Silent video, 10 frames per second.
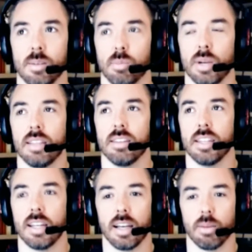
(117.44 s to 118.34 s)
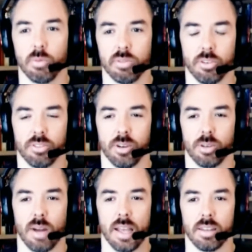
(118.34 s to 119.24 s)
Brandon and I, when we first
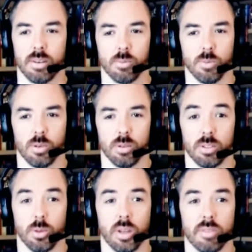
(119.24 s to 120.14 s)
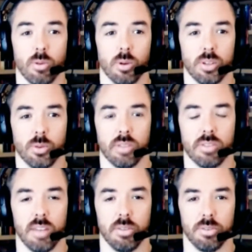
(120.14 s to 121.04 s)
started Riot, were 24 and
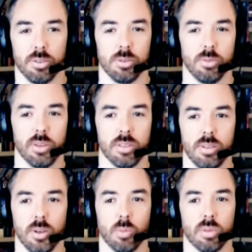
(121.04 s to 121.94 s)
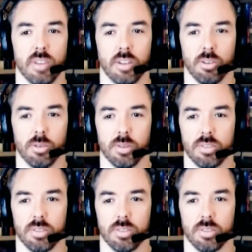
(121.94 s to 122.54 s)
25 years old with no professional